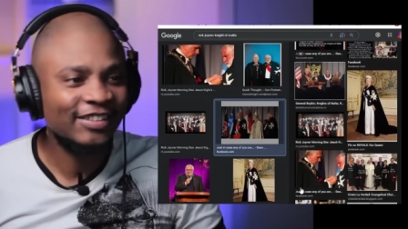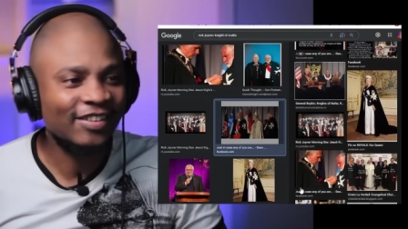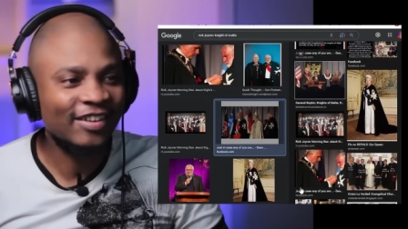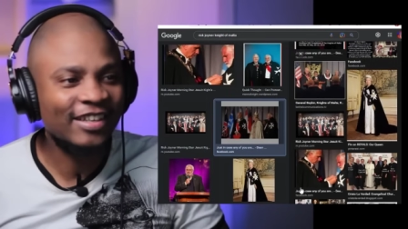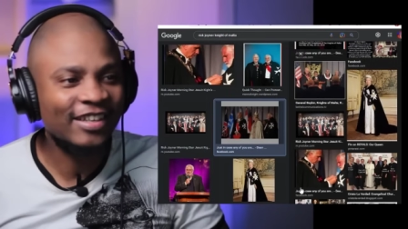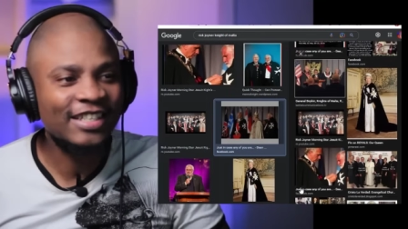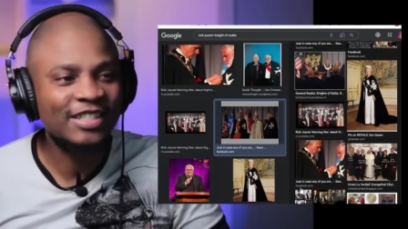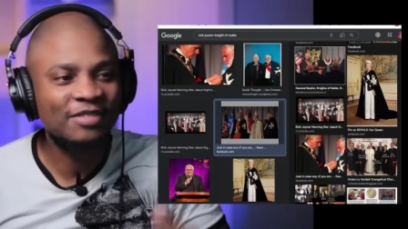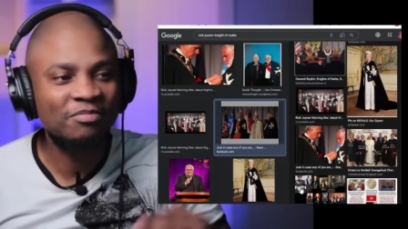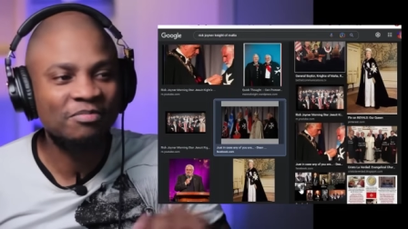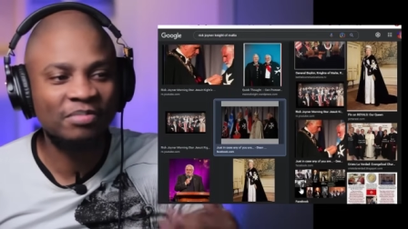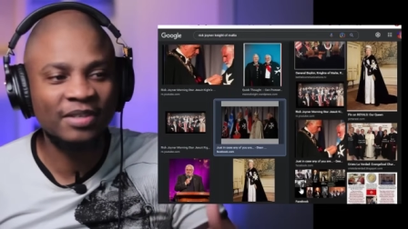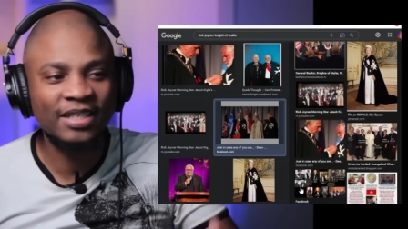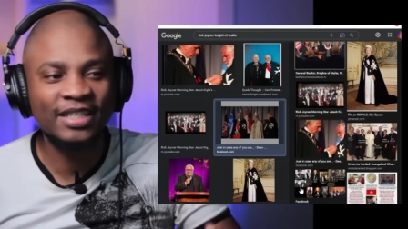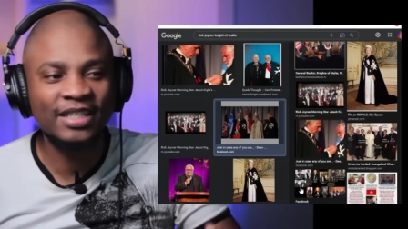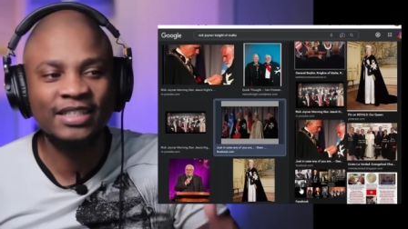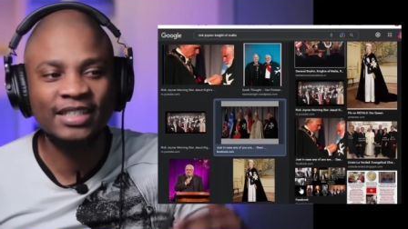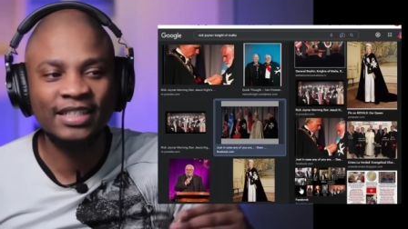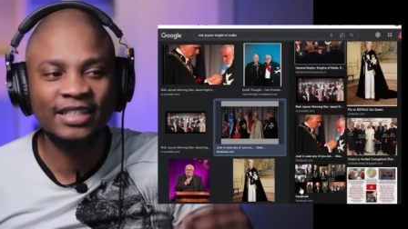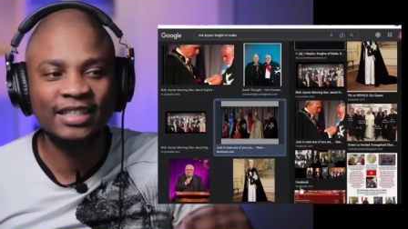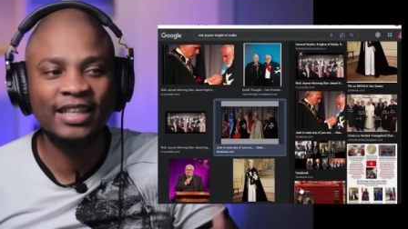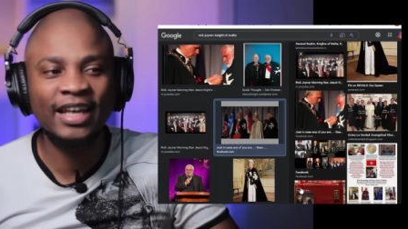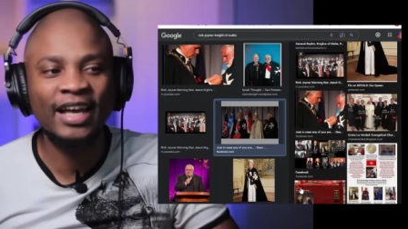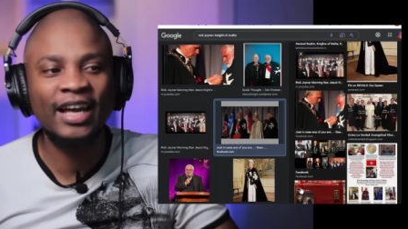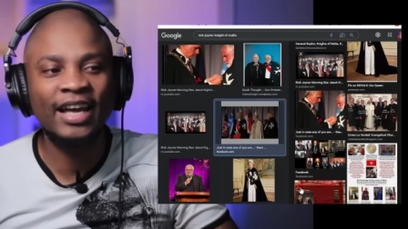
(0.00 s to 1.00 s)
so he's
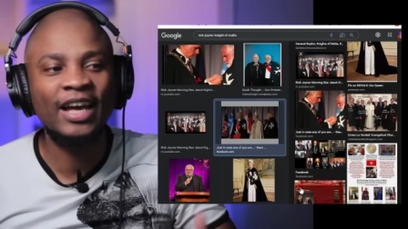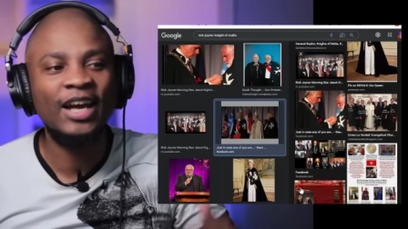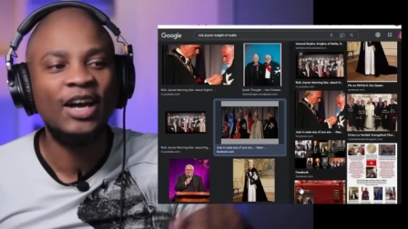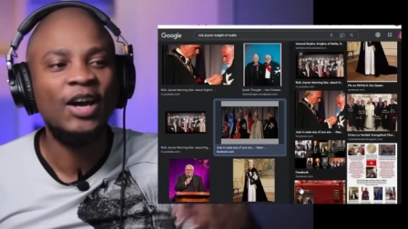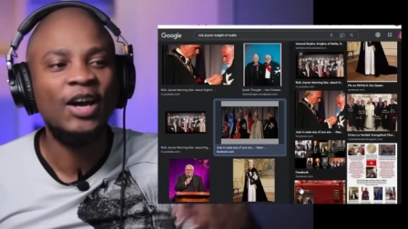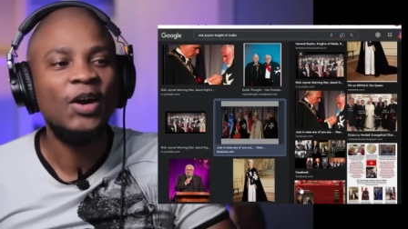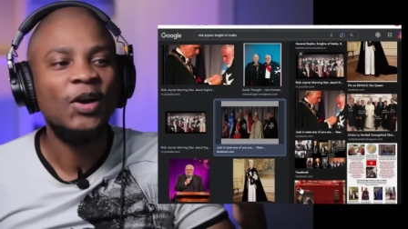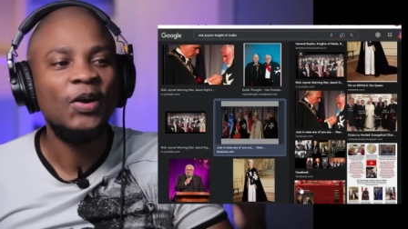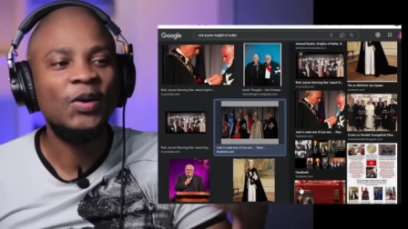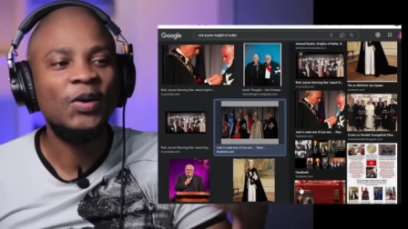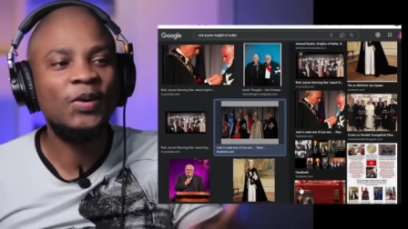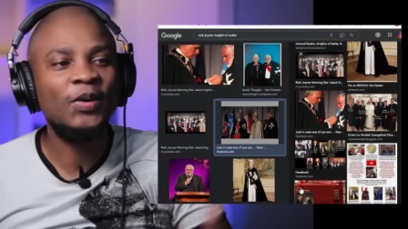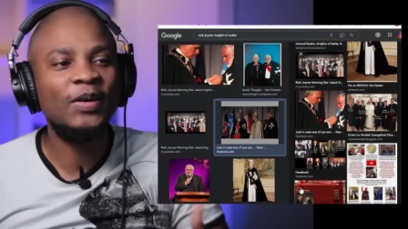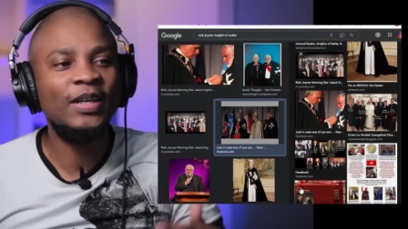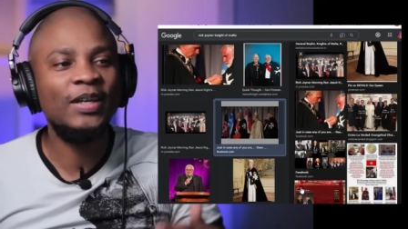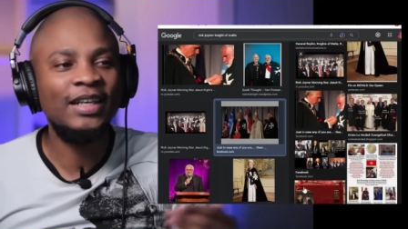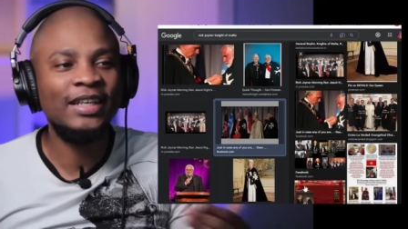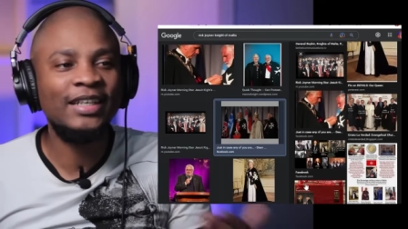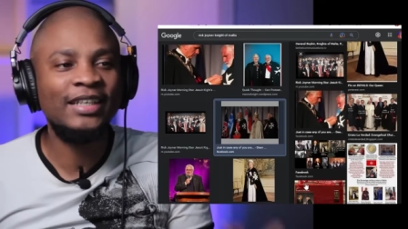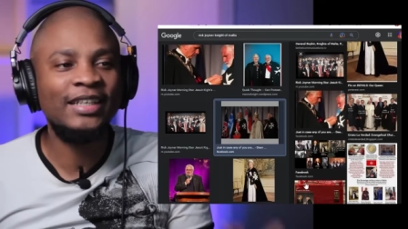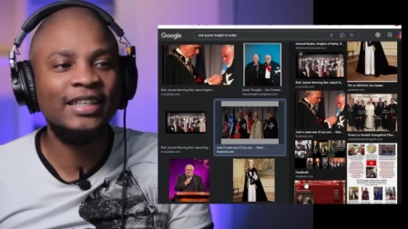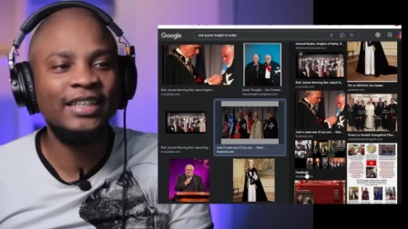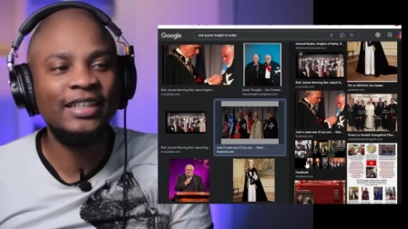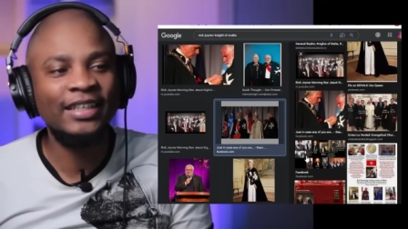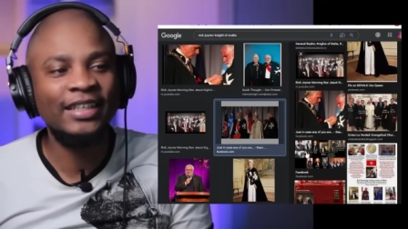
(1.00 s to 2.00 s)
busy there,
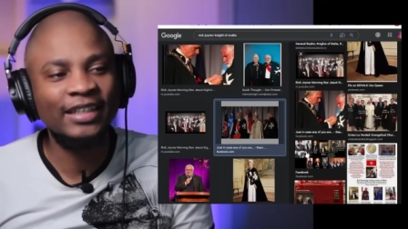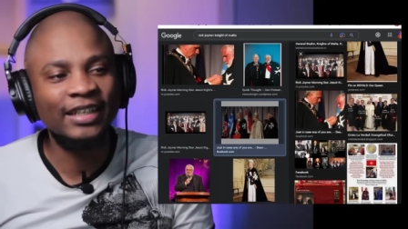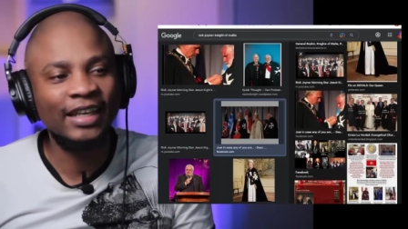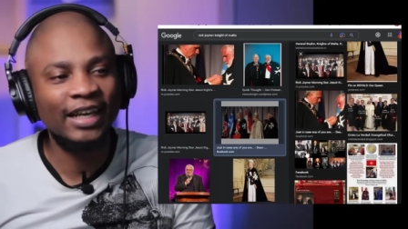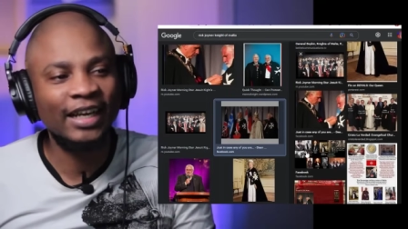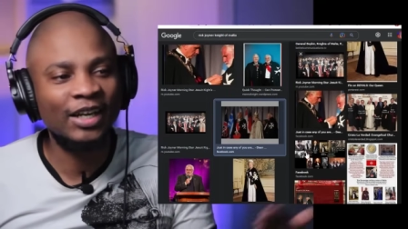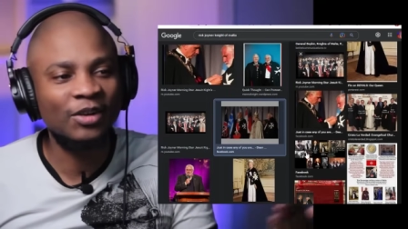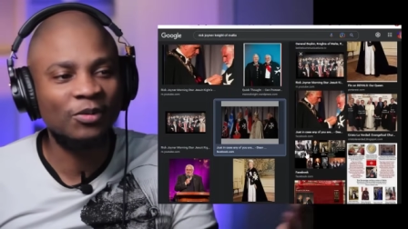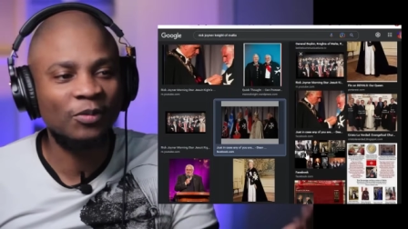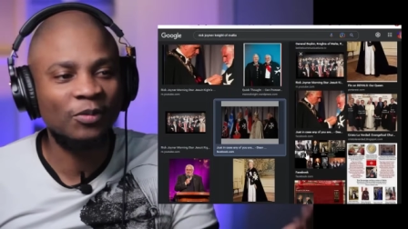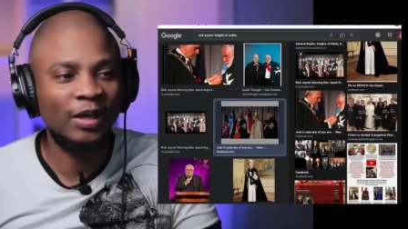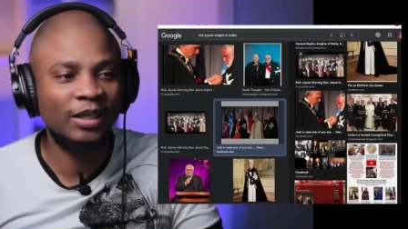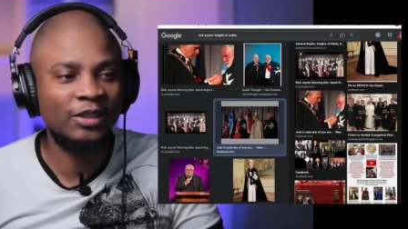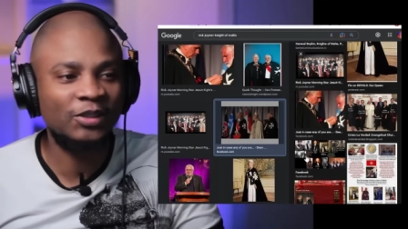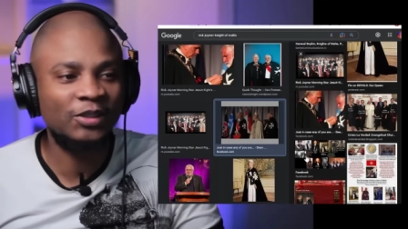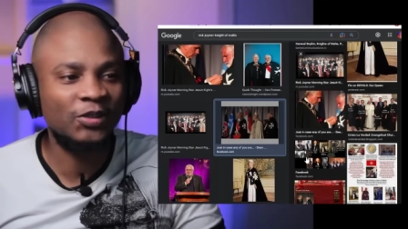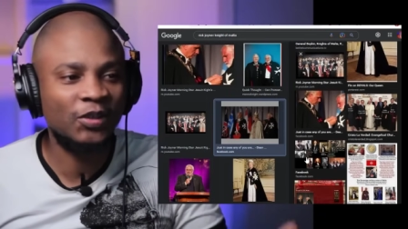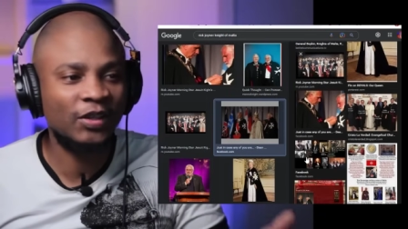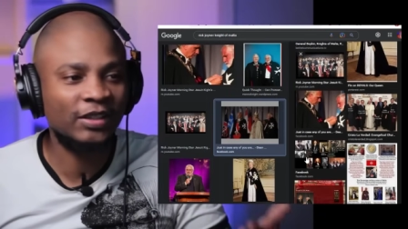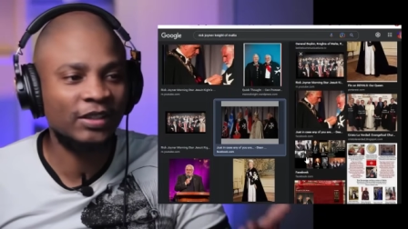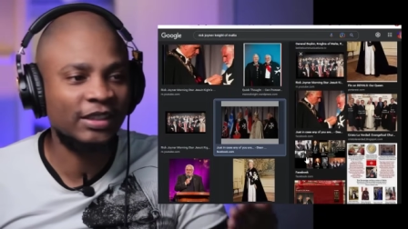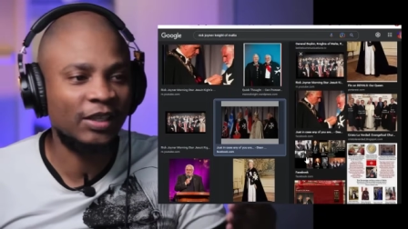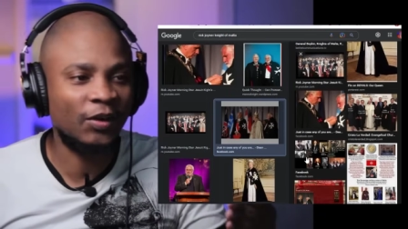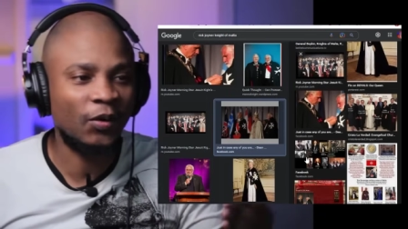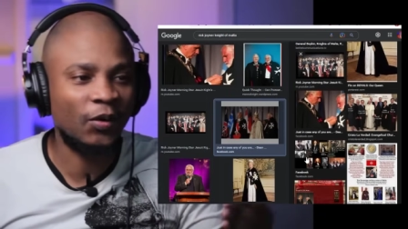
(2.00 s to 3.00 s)
colleaguing and
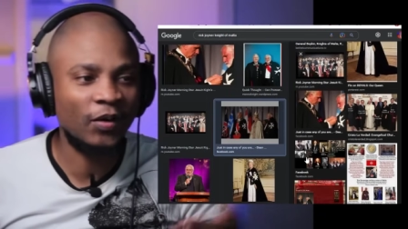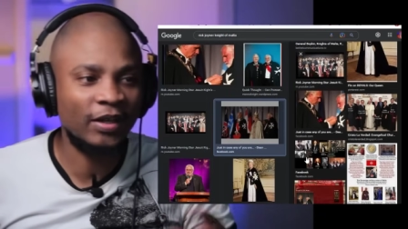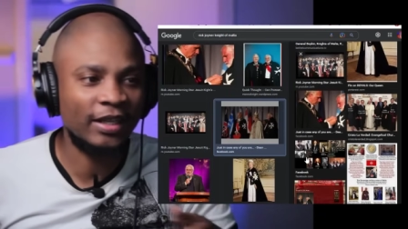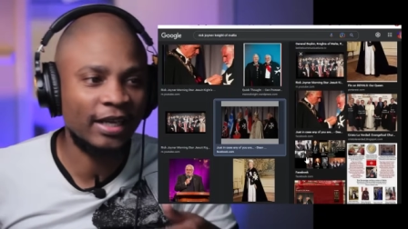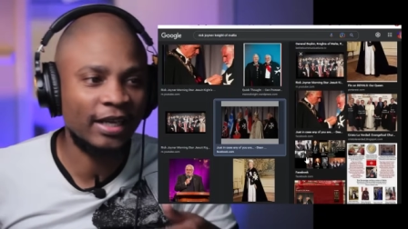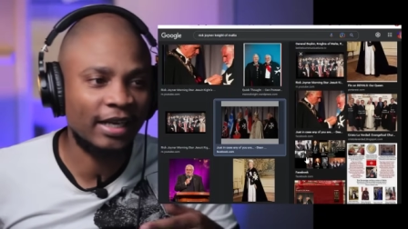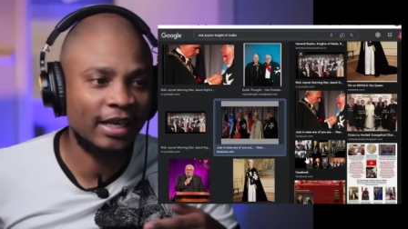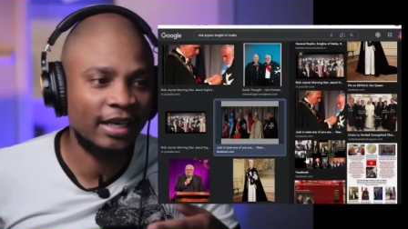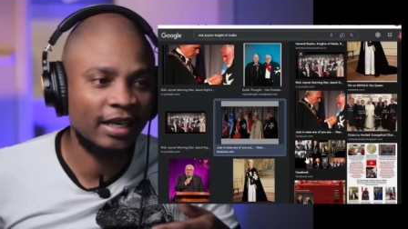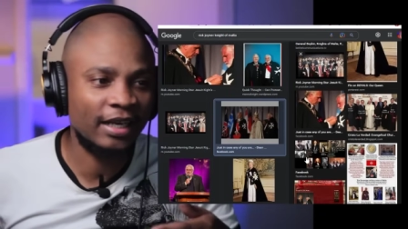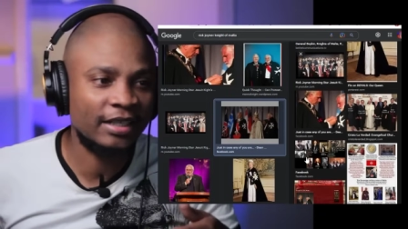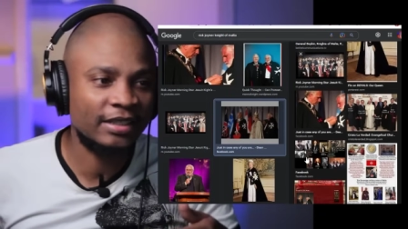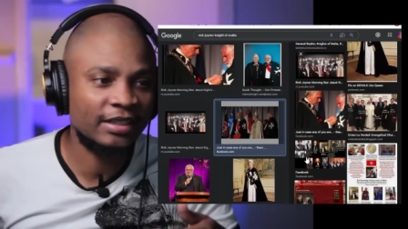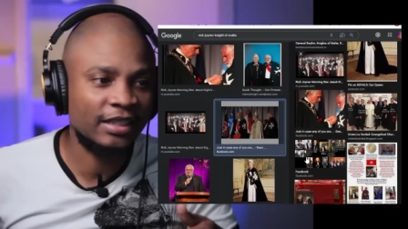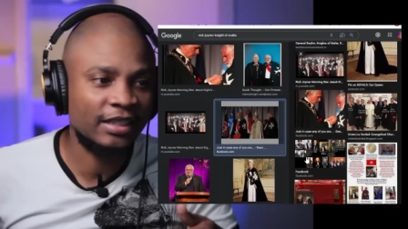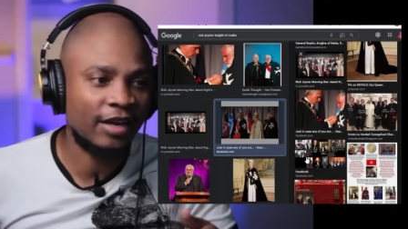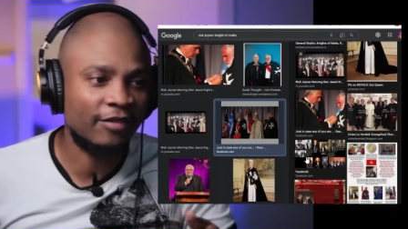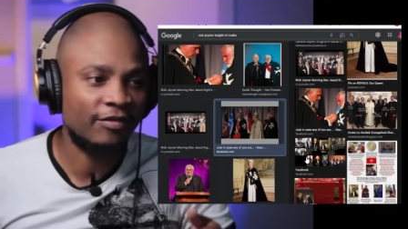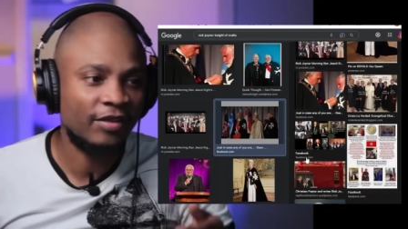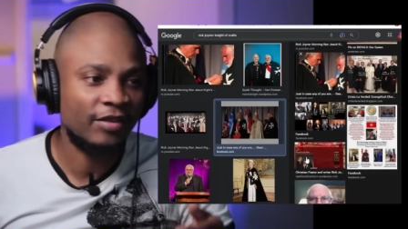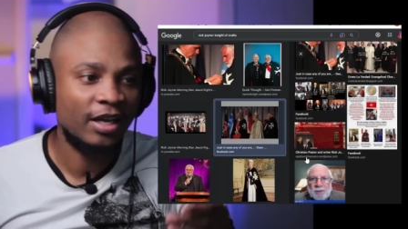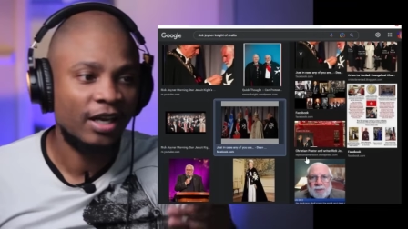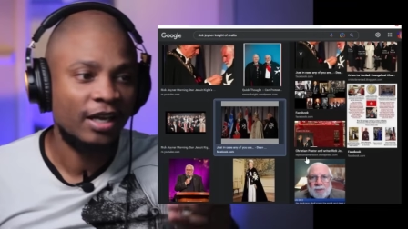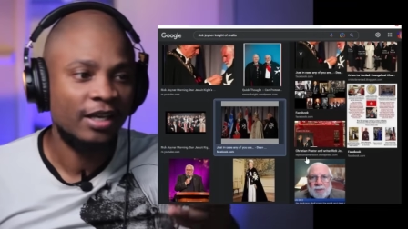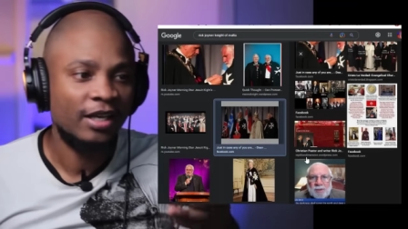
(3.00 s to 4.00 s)
whatnot and all that kind of stuff.